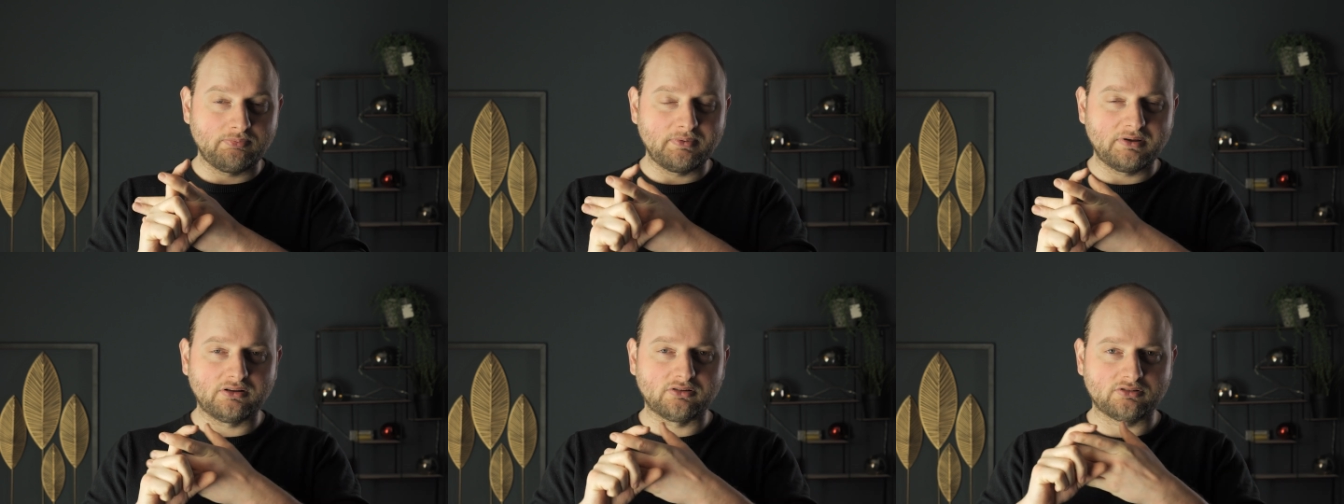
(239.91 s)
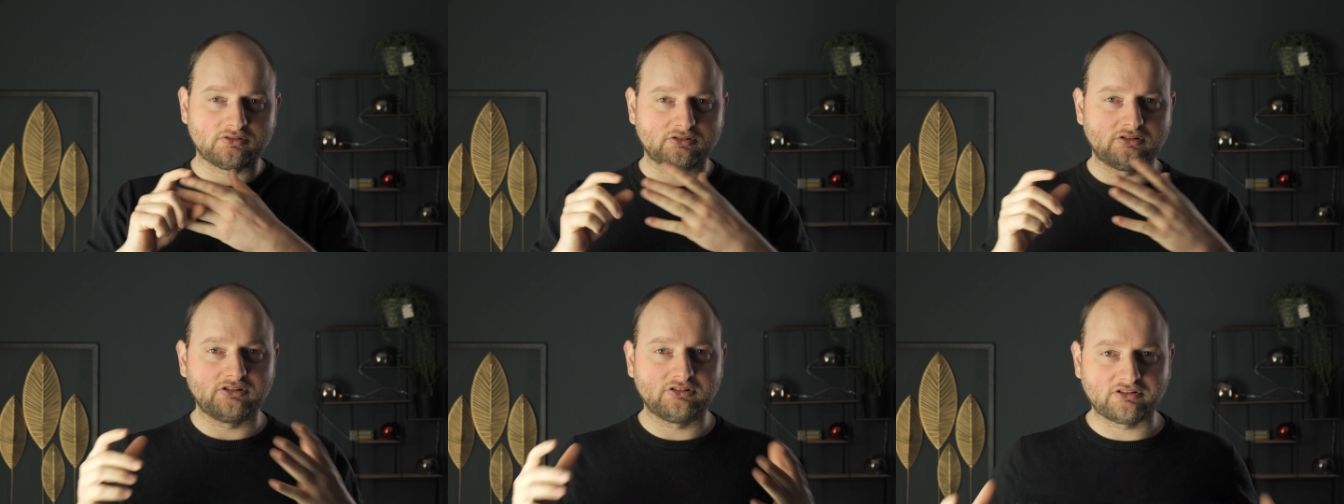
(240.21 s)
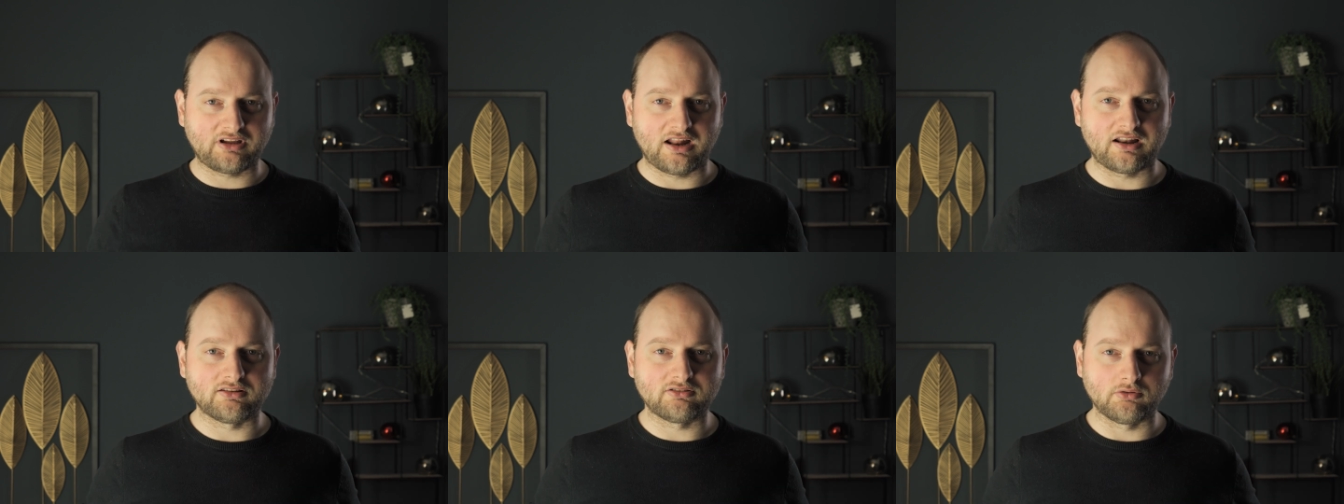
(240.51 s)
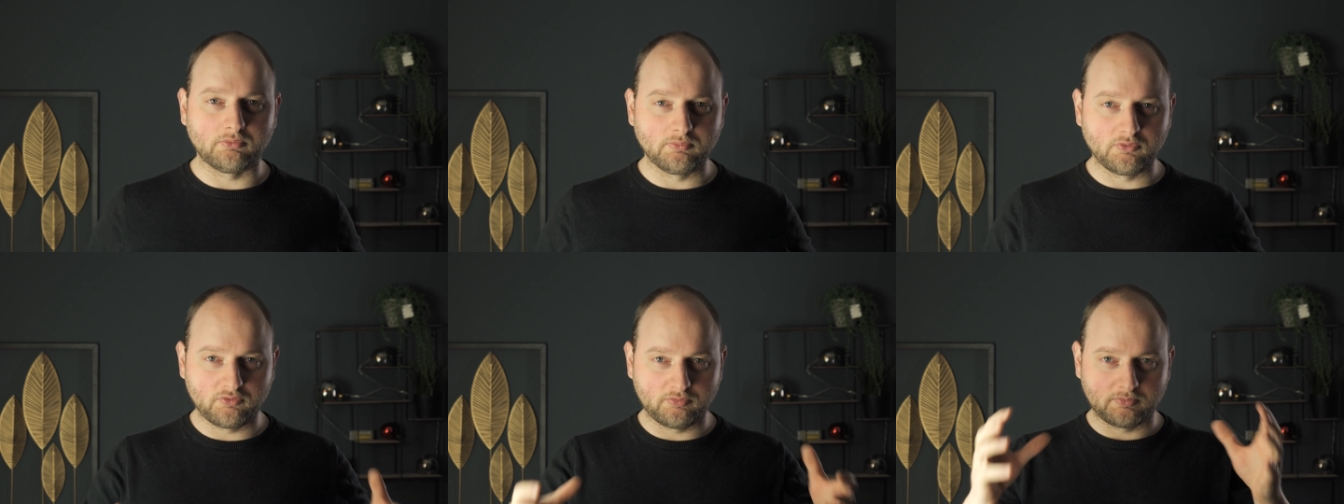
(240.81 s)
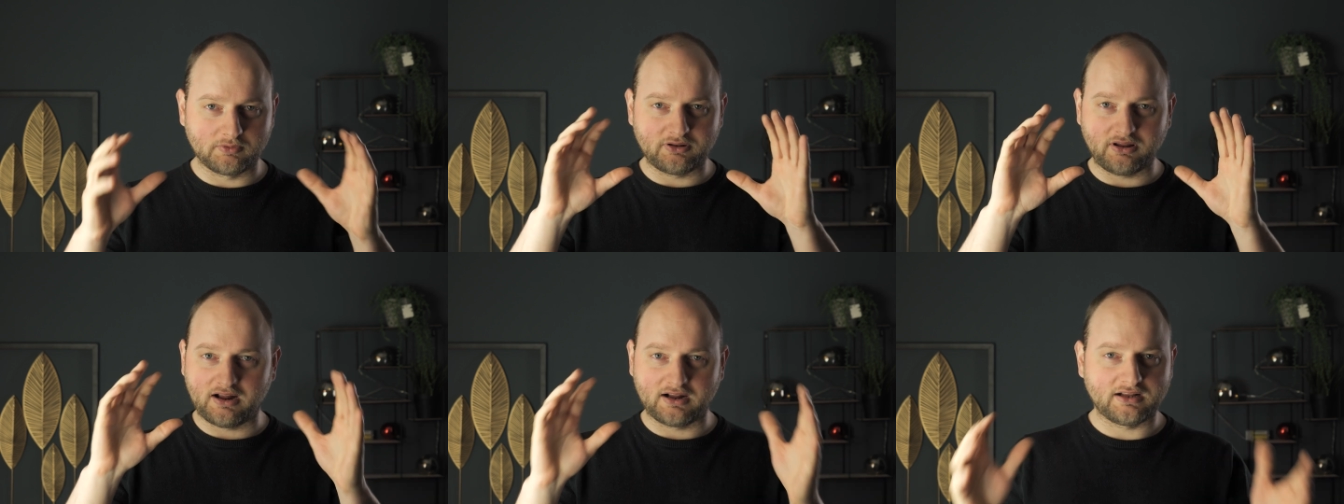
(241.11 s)
because the skeleton
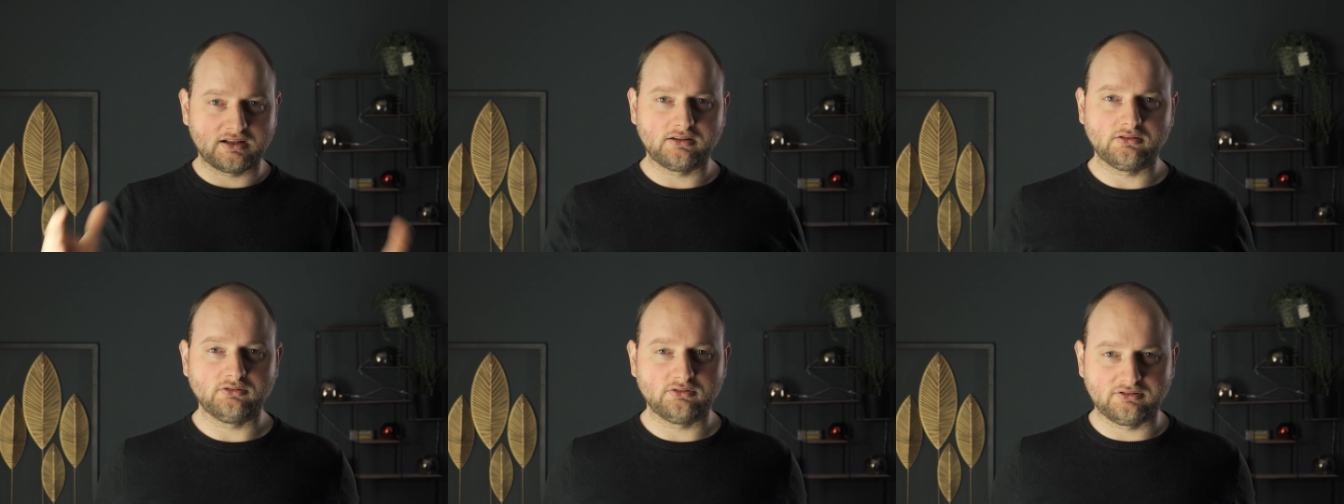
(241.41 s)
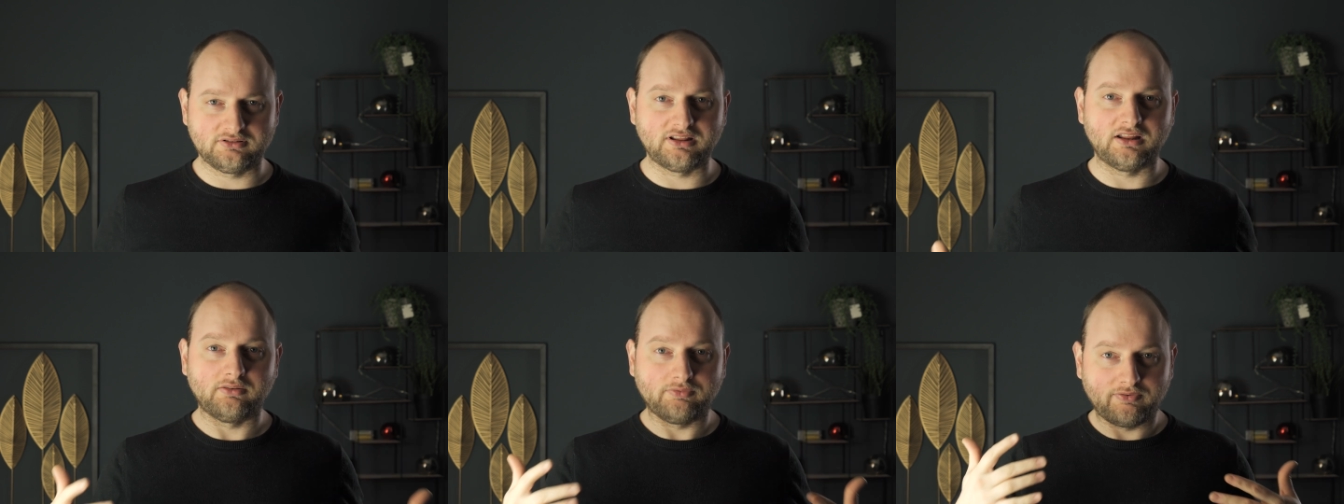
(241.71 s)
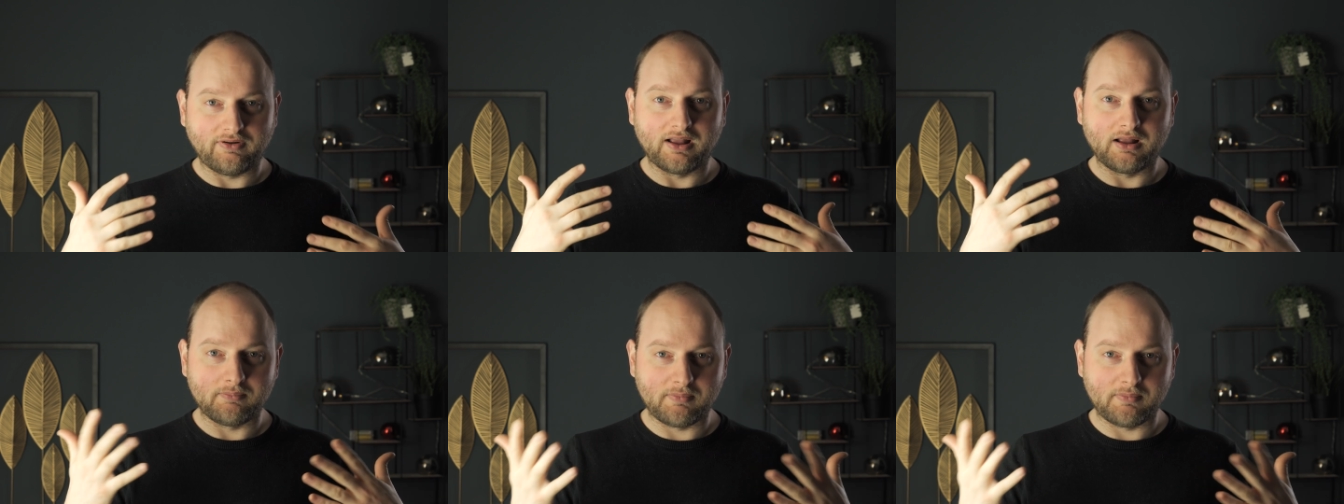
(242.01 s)
movement I did via